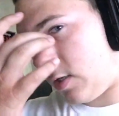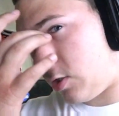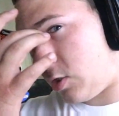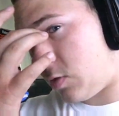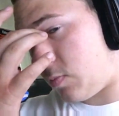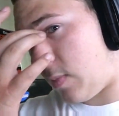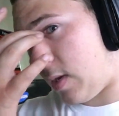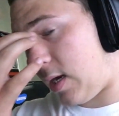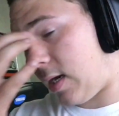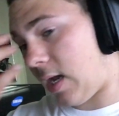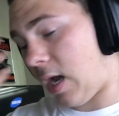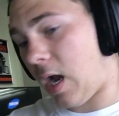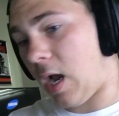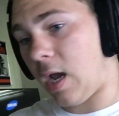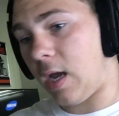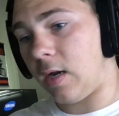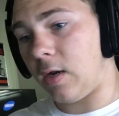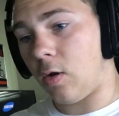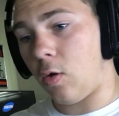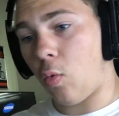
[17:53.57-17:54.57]
I just made
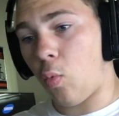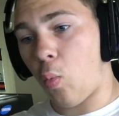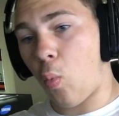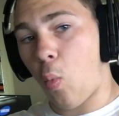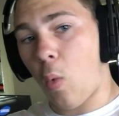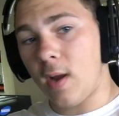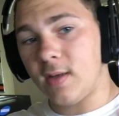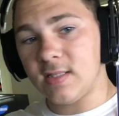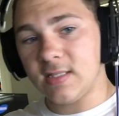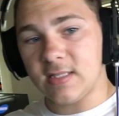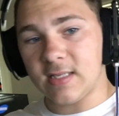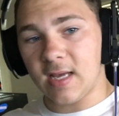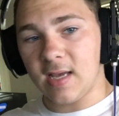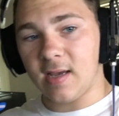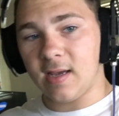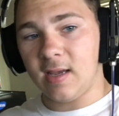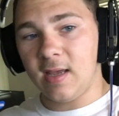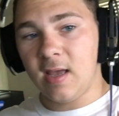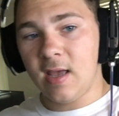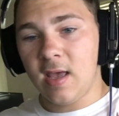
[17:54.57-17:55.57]
on
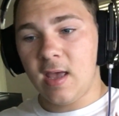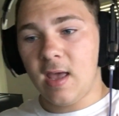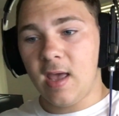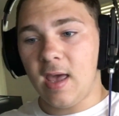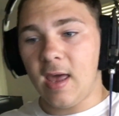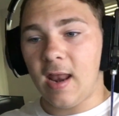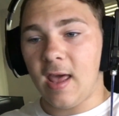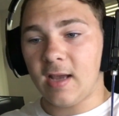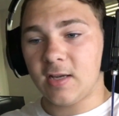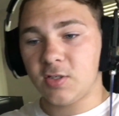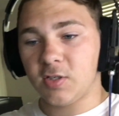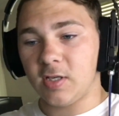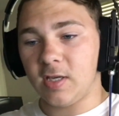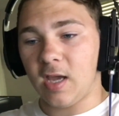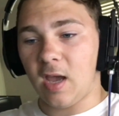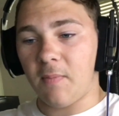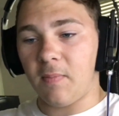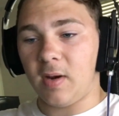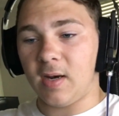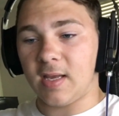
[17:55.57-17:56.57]
Wednesday. And actually,
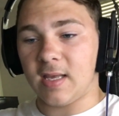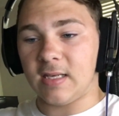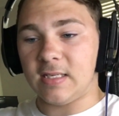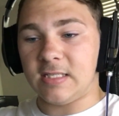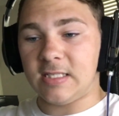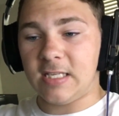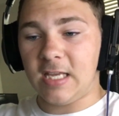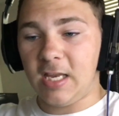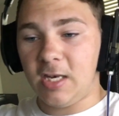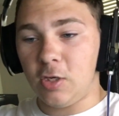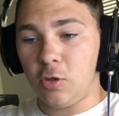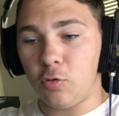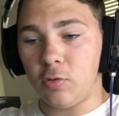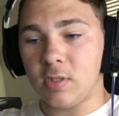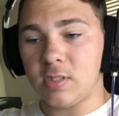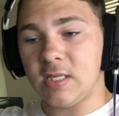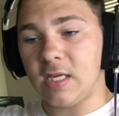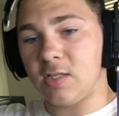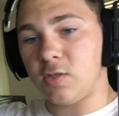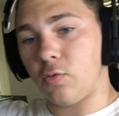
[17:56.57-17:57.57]
I'm going to continue
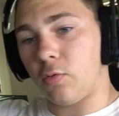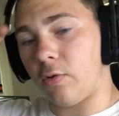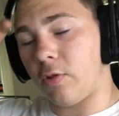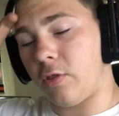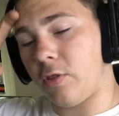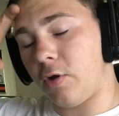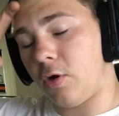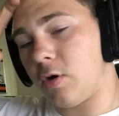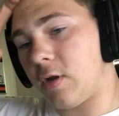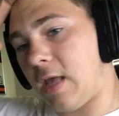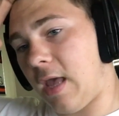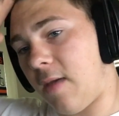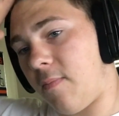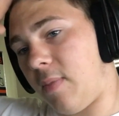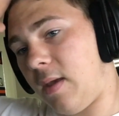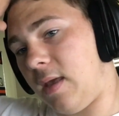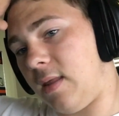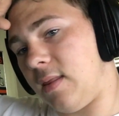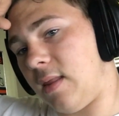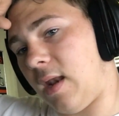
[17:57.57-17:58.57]
the Saints Row the Third
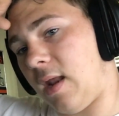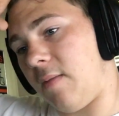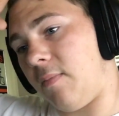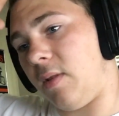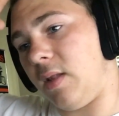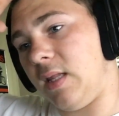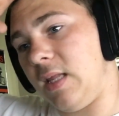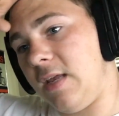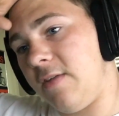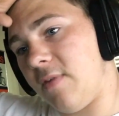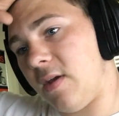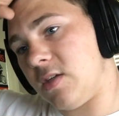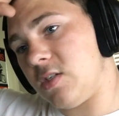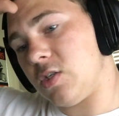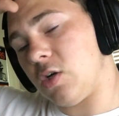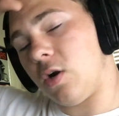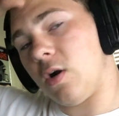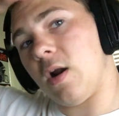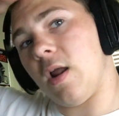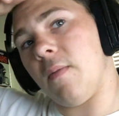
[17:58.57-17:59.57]
campaign that I believe I
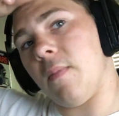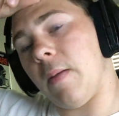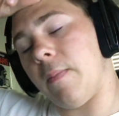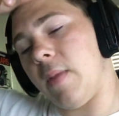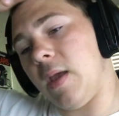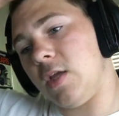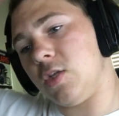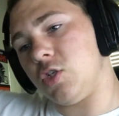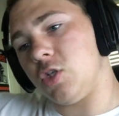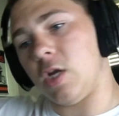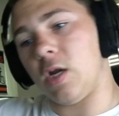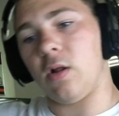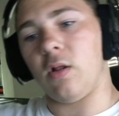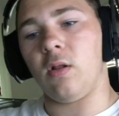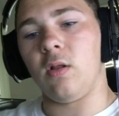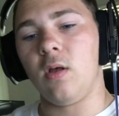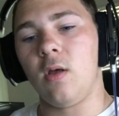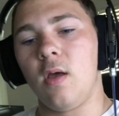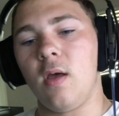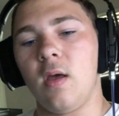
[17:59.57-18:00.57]
started on my main
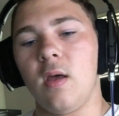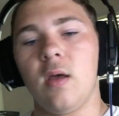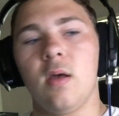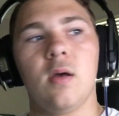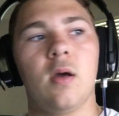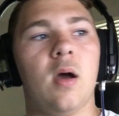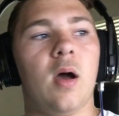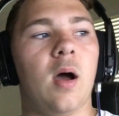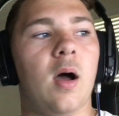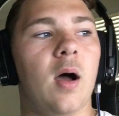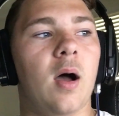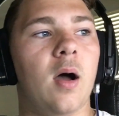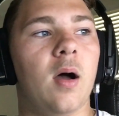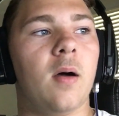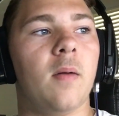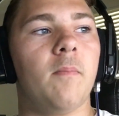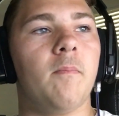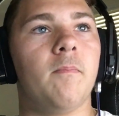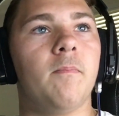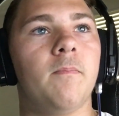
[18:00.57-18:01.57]
channel
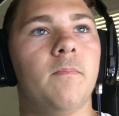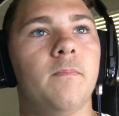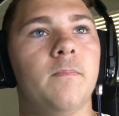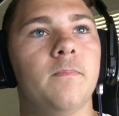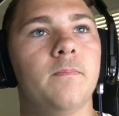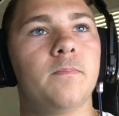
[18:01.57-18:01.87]
um,